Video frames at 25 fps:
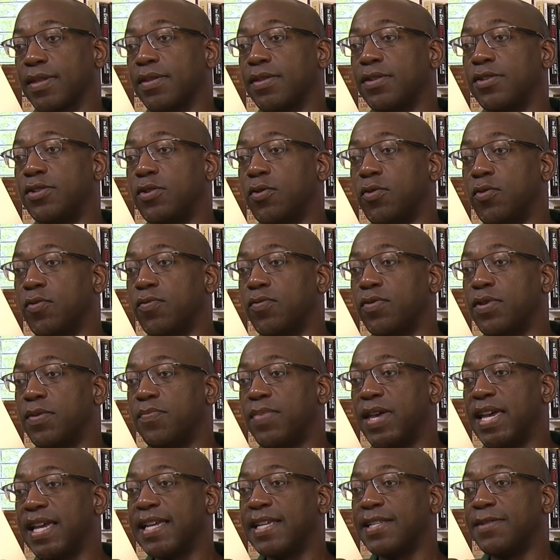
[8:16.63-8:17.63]
2 of the
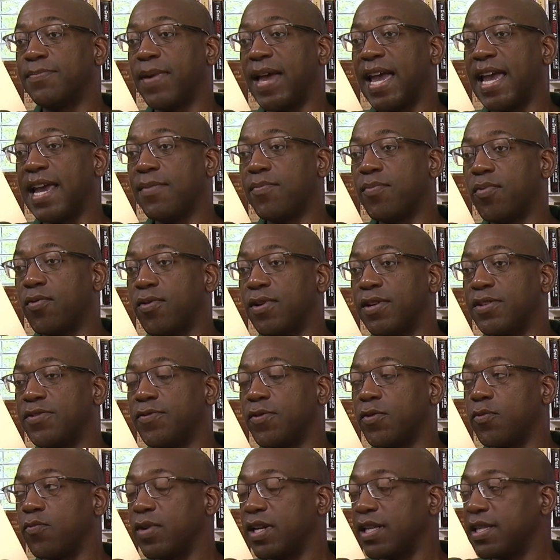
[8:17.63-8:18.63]
biggest pain points
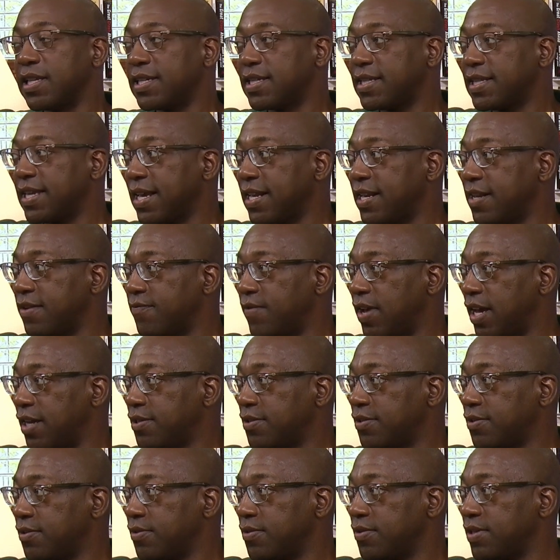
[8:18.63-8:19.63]
for real estate
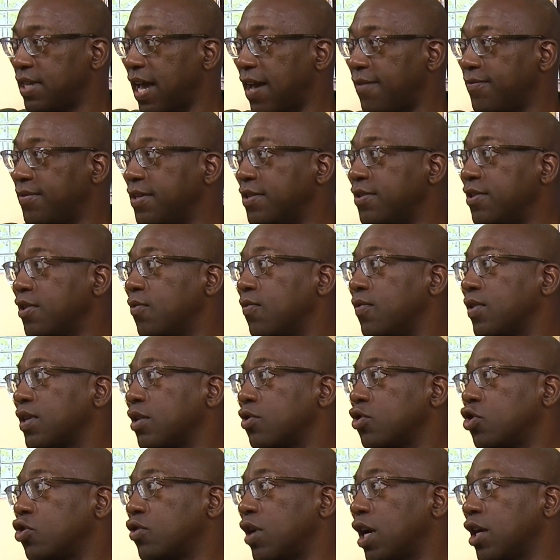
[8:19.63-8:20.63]
investors have to deal with
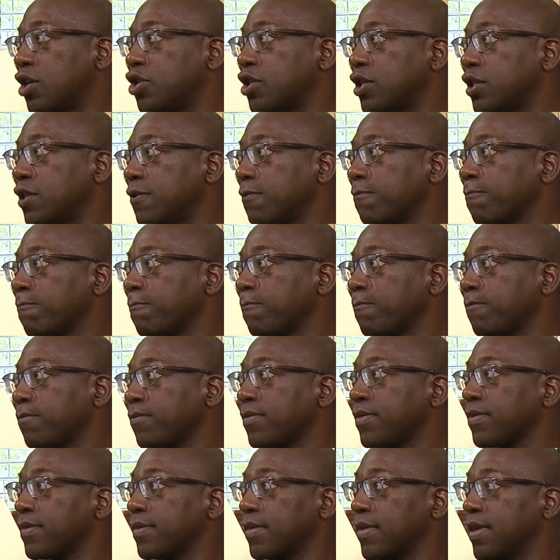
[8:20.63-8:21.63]
construction.
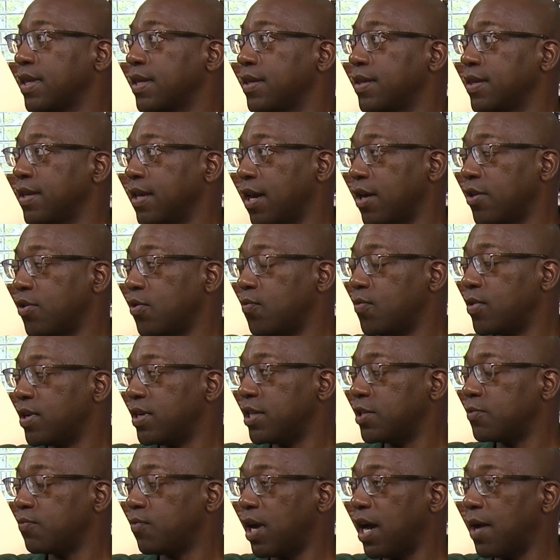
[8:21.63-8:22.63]
The other one
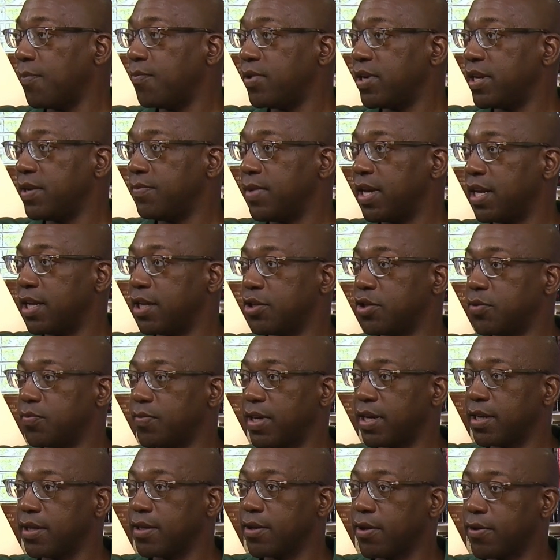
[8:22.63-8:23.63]
is property
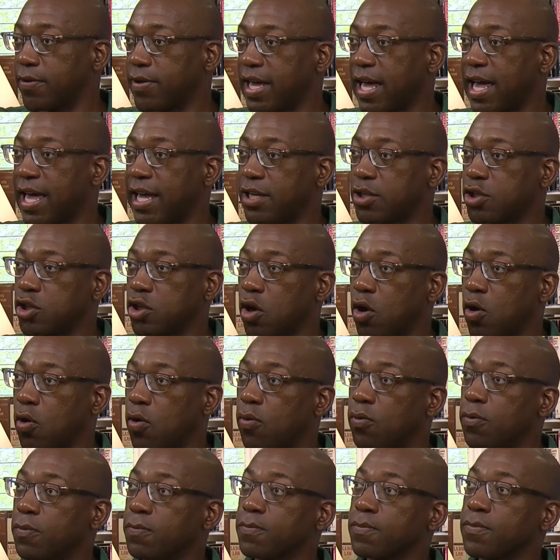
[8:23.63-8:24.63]
management, okay?
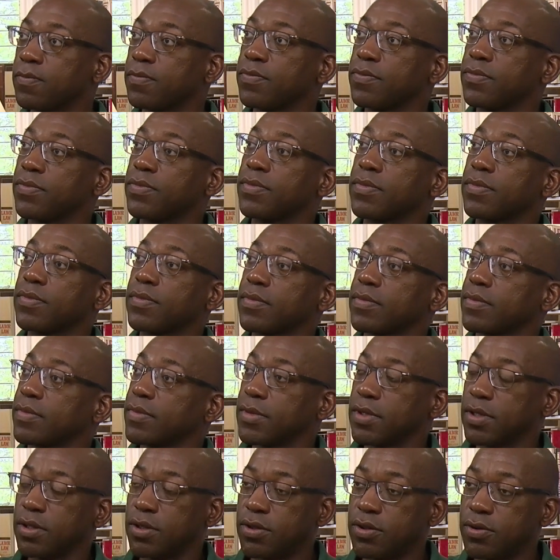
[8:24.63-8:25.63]
So
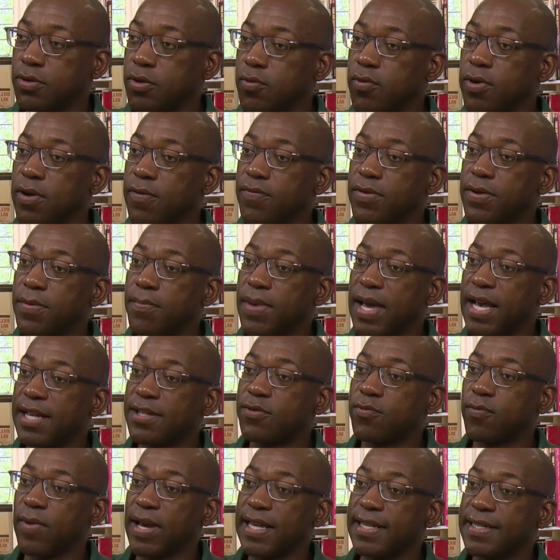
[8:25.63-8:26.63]
2 of the
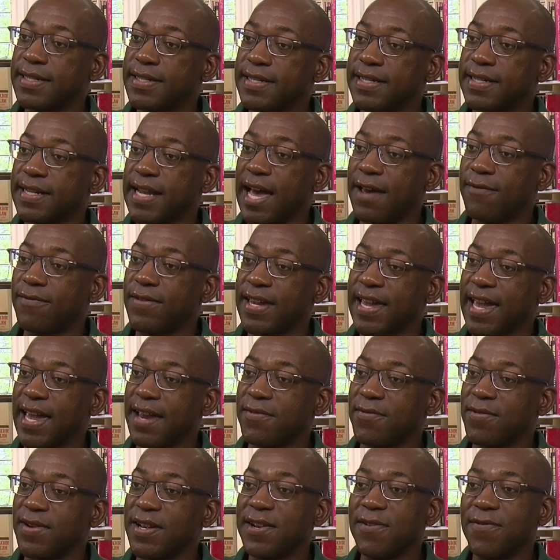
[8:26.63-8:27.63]
best ways to
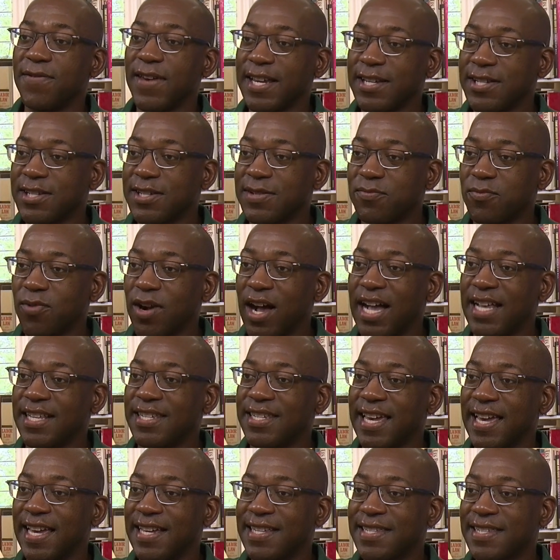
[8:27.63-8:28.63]
navigate renovation
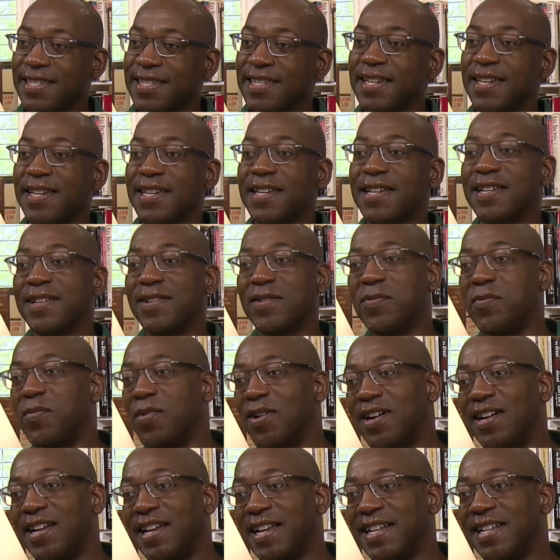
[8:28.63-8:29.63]
projects:
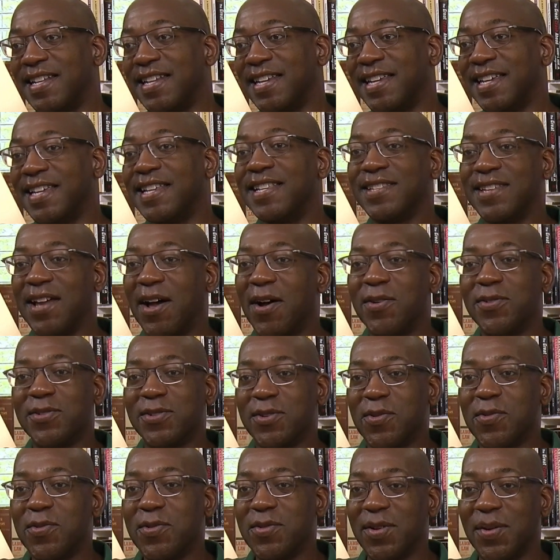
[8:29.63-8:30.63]
1, don't
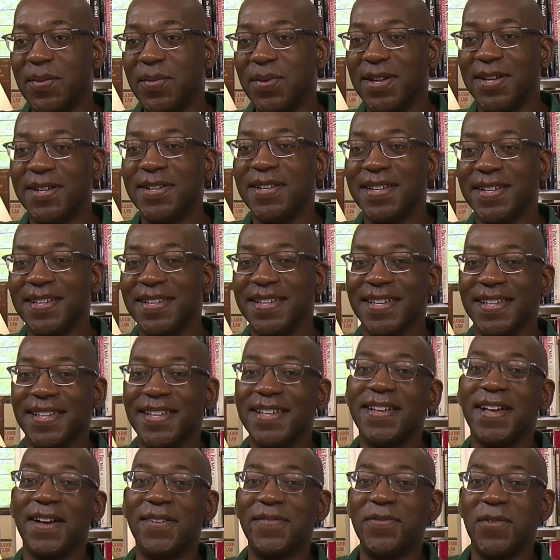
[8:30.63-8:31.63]
do them.
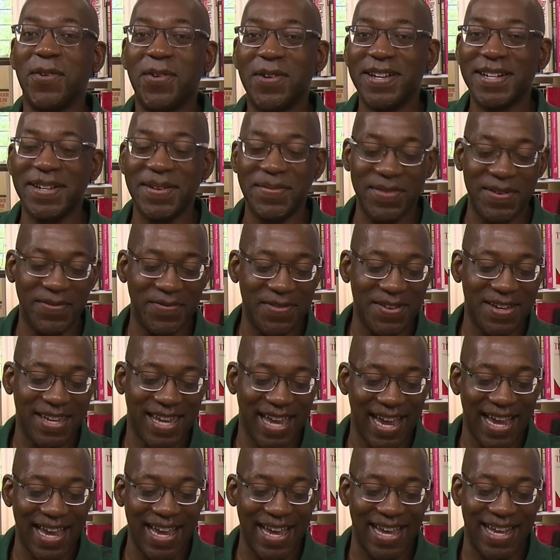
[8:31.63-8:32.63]
Avoid them if you
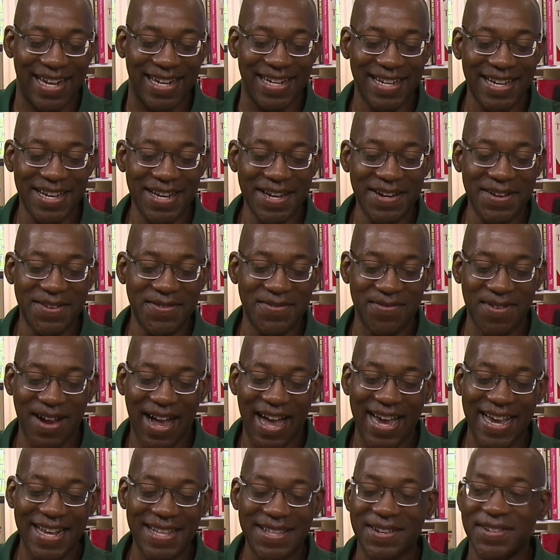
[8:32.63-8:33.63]
can,
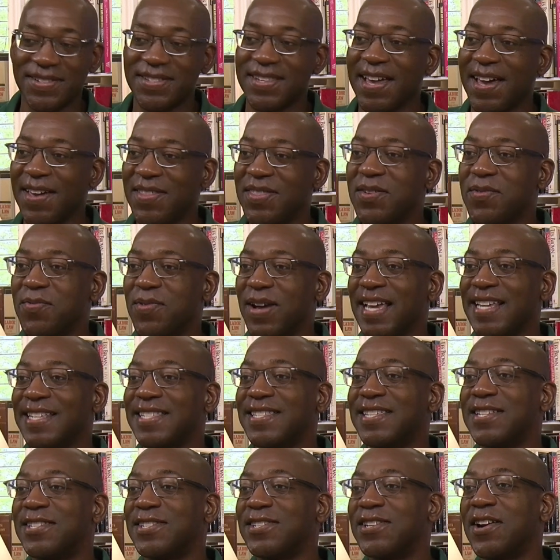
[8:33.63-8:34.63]
right? There's other ways
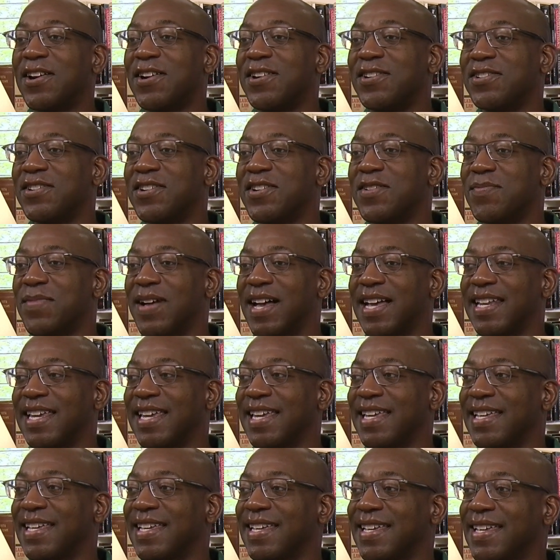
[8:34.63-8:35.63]
to turn your
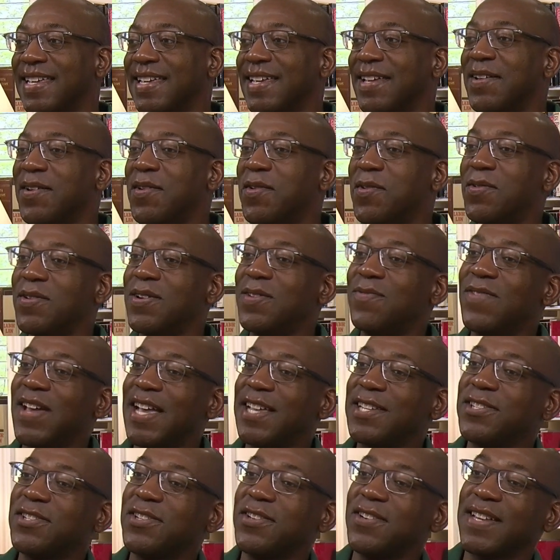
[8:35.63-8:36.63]
money or
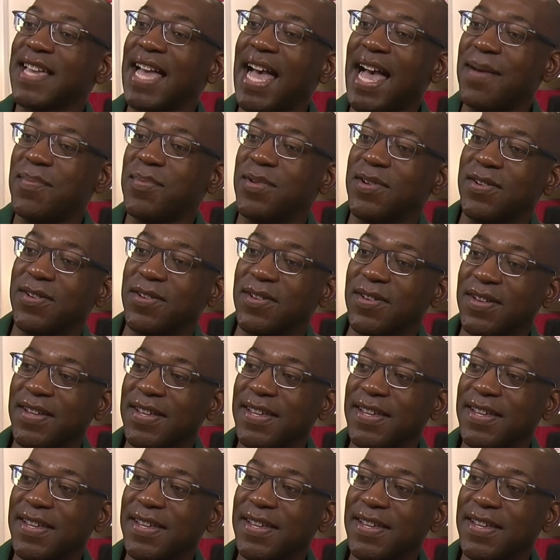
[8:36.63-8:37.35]
invest your capital